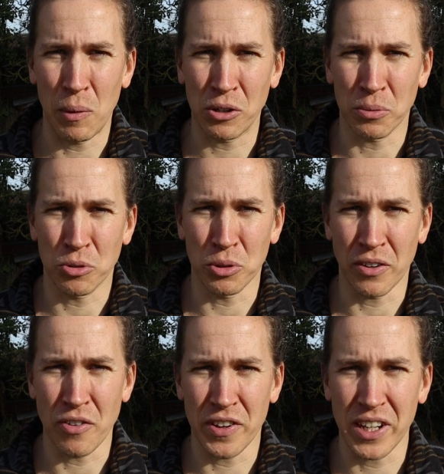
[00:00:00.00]
welcome to
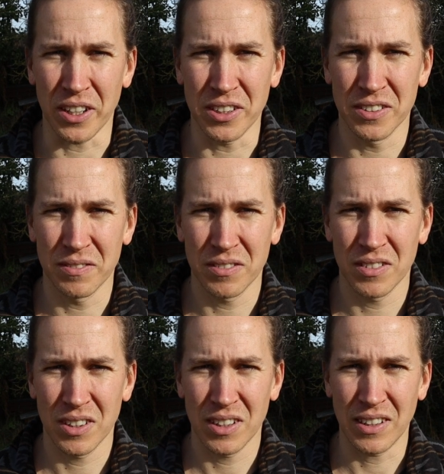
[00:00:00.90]
another video.
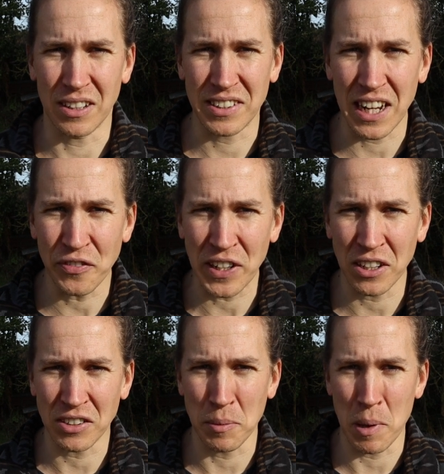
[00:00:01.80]
Now today's video
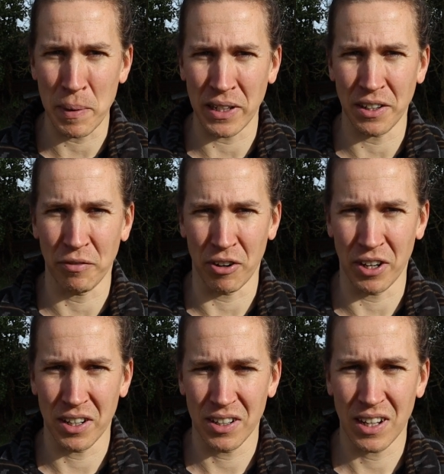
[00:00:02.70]
is going to be a bit
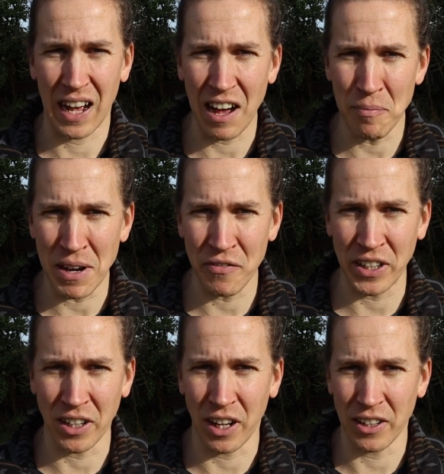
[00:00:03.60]
different. I have made a
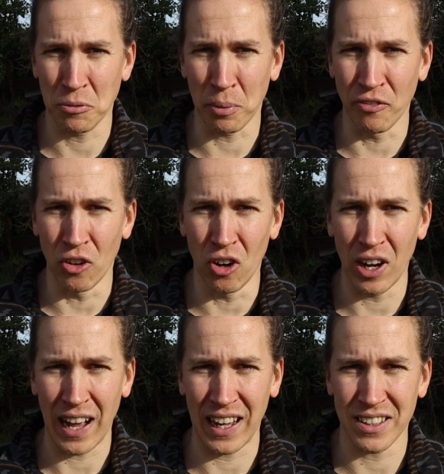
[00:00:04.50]
video like this before
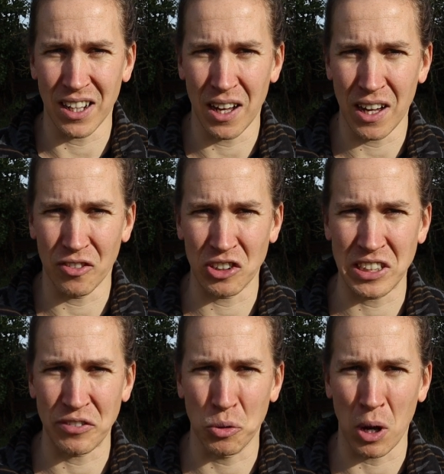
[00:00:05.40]
and it
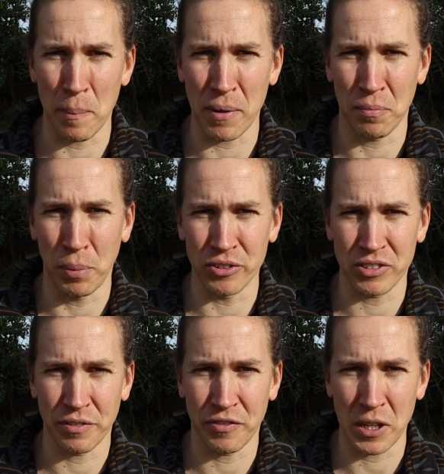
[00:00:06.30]
received quite a bit of
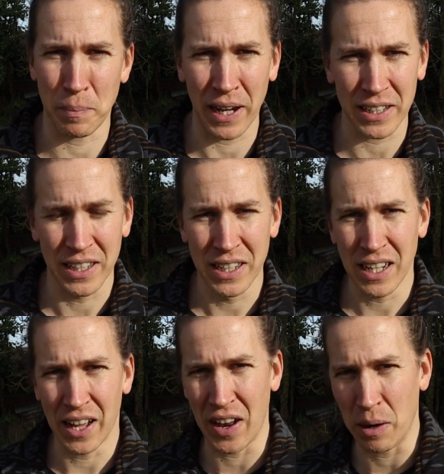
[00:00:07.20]
positive feedback,
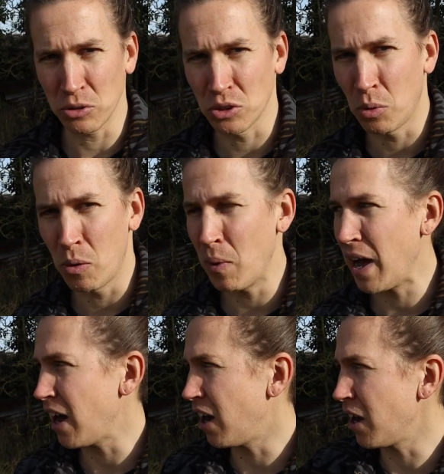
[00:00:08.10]
and that was the one
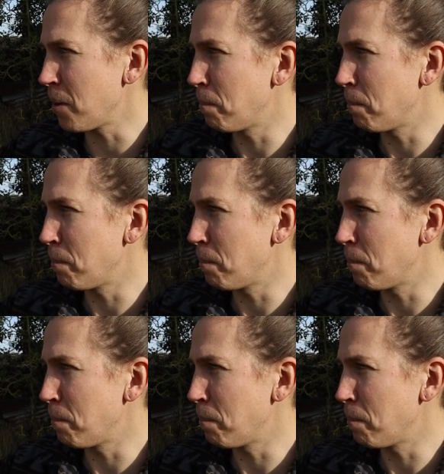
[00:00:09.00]
where I